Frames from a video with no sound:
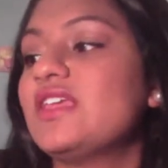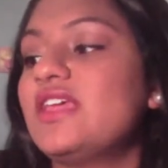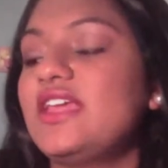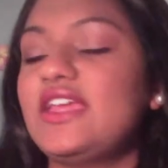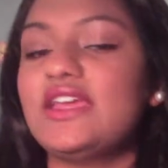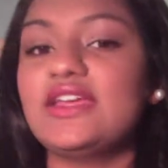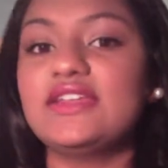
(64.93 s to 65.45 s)

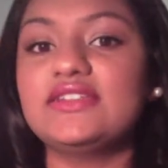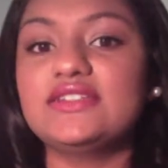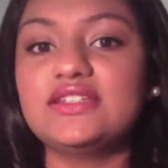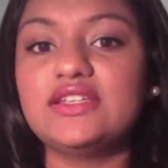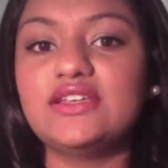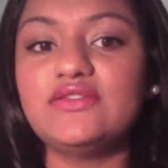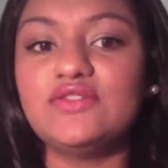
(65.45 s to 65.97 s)
And
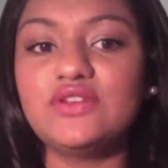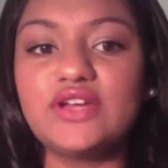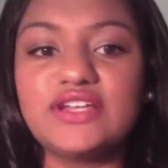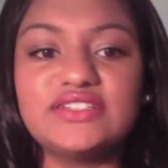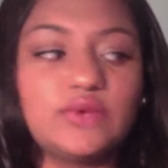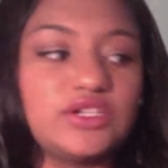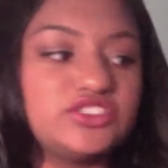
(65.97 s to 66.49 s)
if you
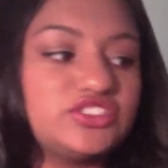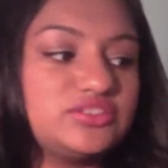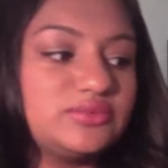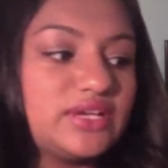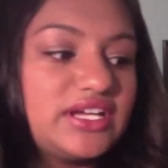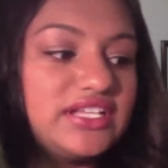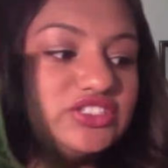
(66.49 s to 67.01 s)
guys watched
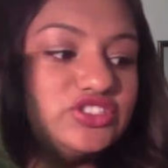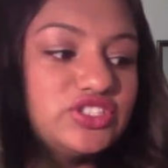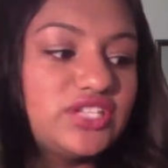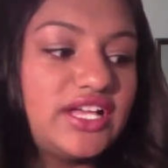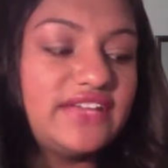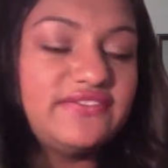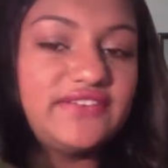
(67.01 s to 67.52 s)
my
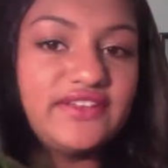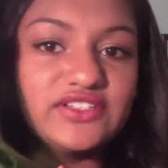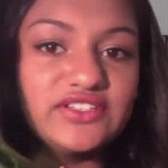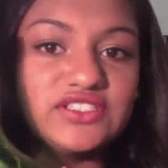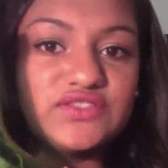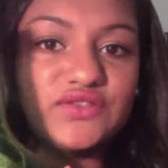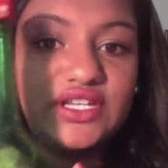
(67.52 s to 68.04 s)
July
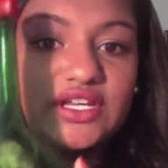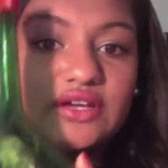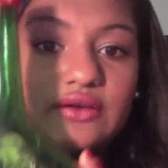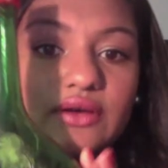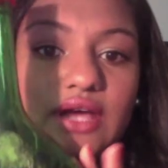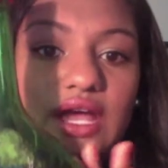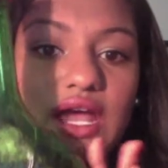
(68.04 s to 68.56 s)
favorites
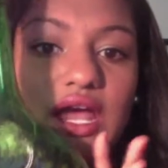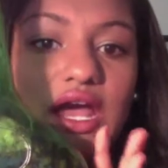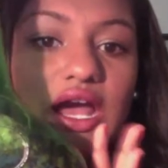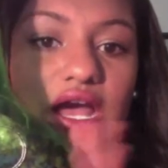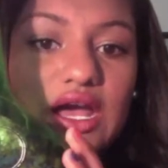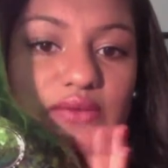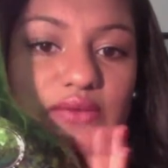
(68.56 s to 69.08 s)
video,
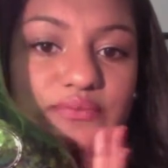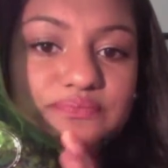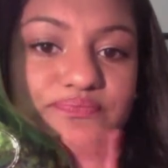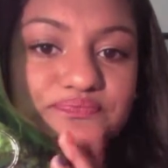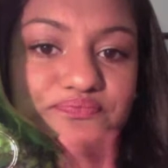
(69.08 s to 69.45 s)
um,